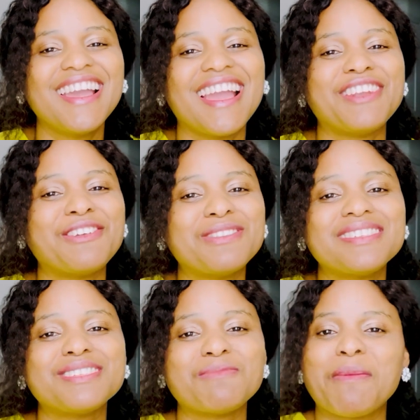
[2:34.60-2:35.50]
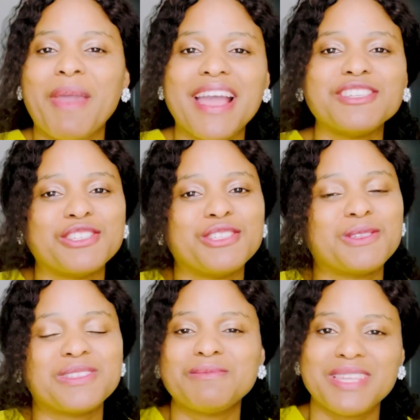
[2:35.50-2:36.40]
I know this is my passion,
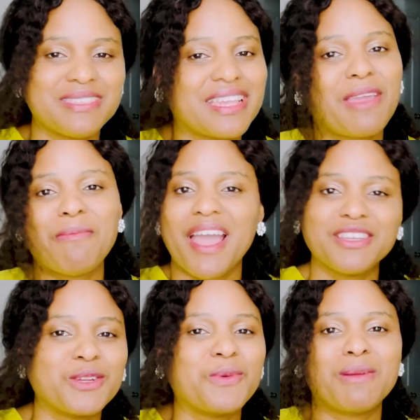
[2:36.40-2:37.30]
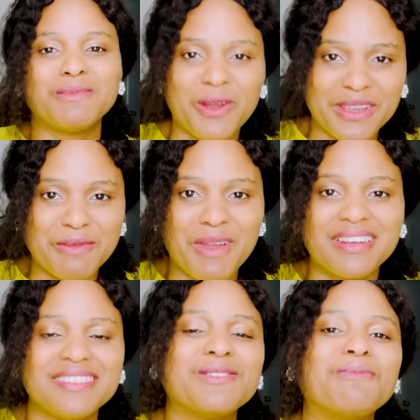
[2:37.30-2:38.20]
so sometimes I get passionate when I'm talking
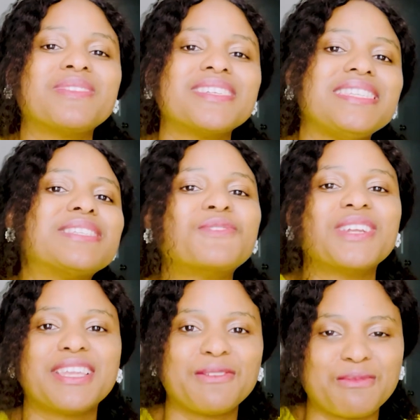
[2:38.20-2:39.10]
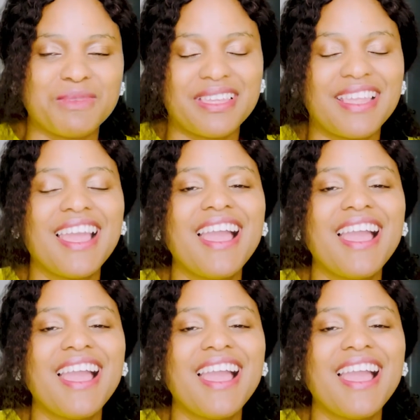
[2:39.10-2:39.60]
about it, so please forgive me.